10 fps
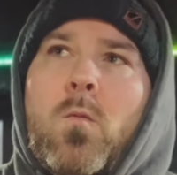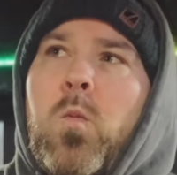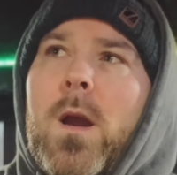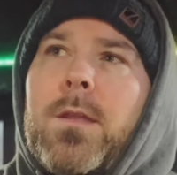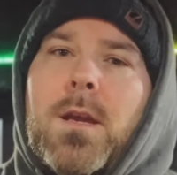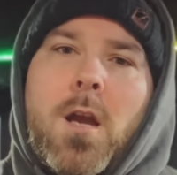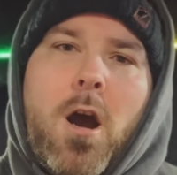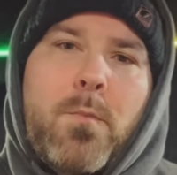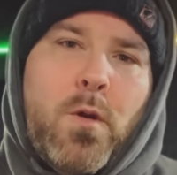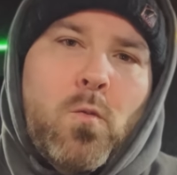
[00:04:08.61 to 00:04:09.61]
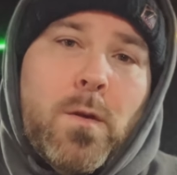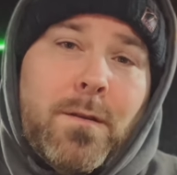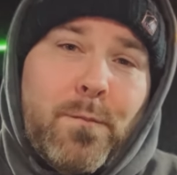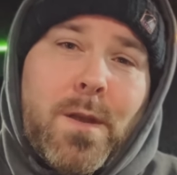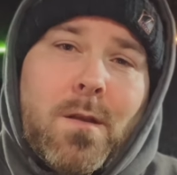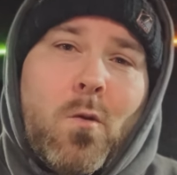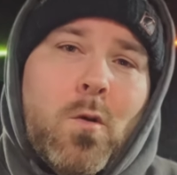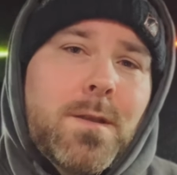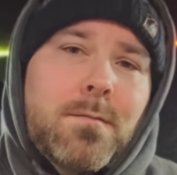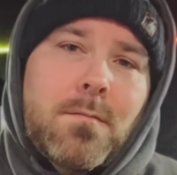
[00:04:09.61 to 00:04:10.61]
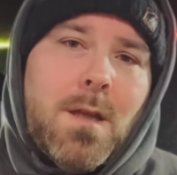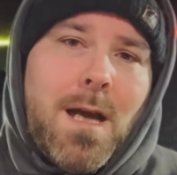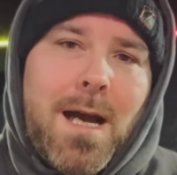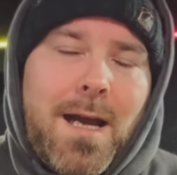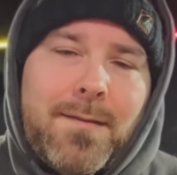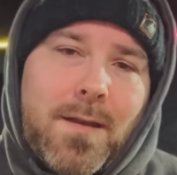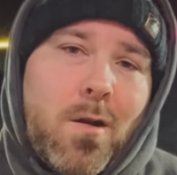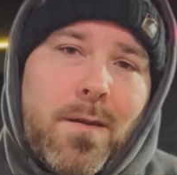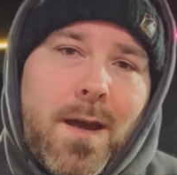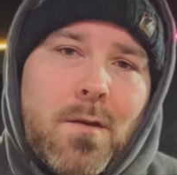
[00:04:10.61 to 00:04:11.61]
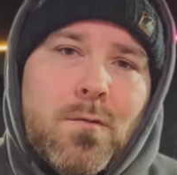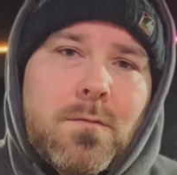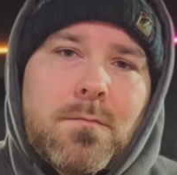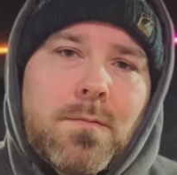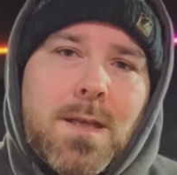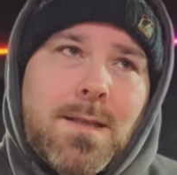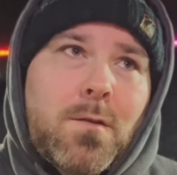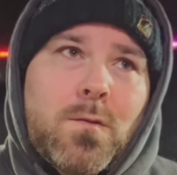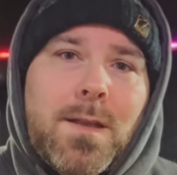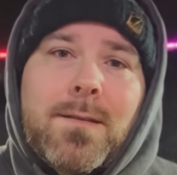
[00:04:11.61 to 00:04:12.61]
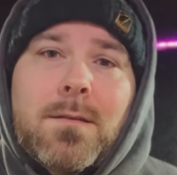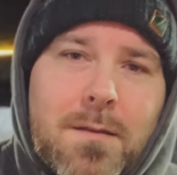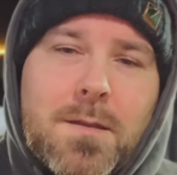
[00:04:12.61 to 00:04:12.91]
where the carpet would have been going, I had to cut that out because I don't need it.